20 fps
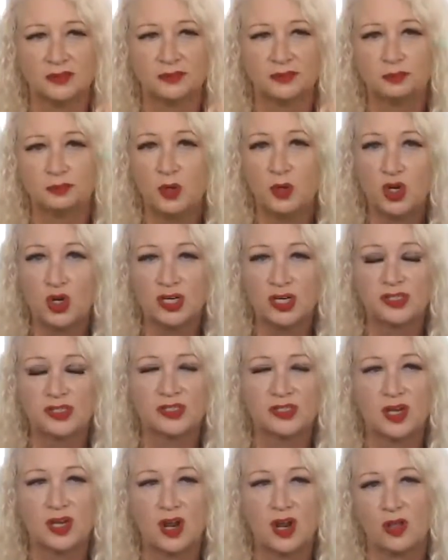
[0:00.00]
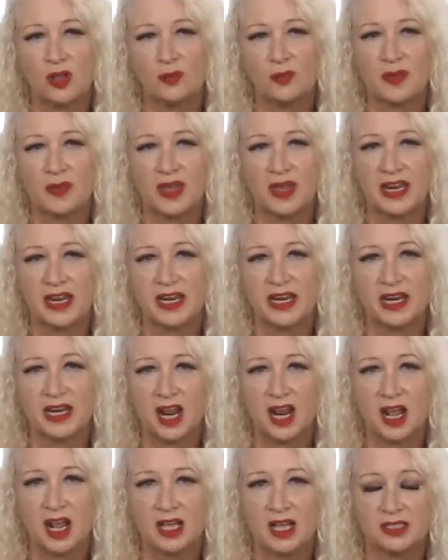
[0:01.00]
books, all my
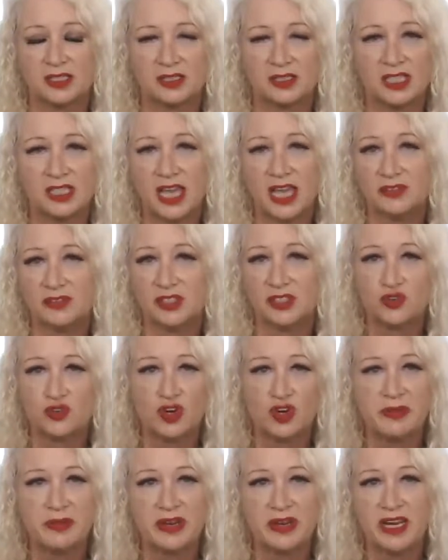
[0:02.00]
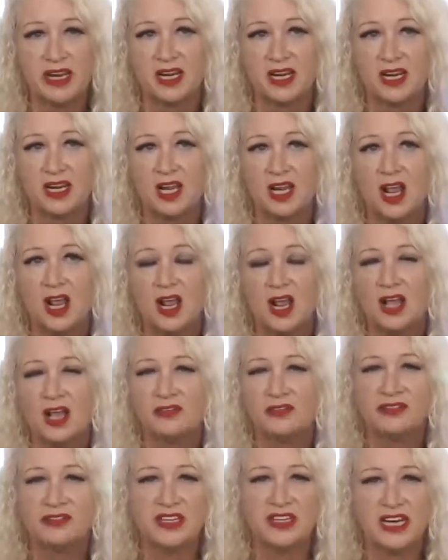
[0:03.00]
live streaming,
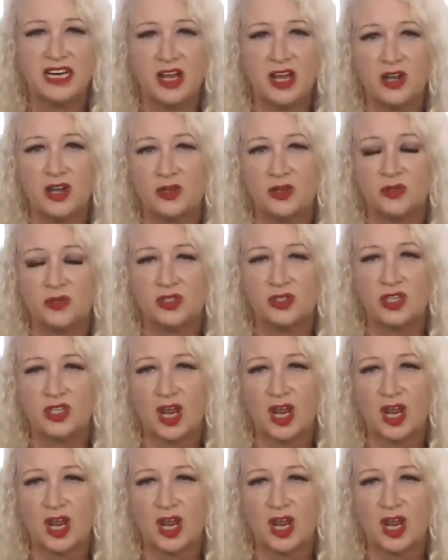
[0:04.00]
videos,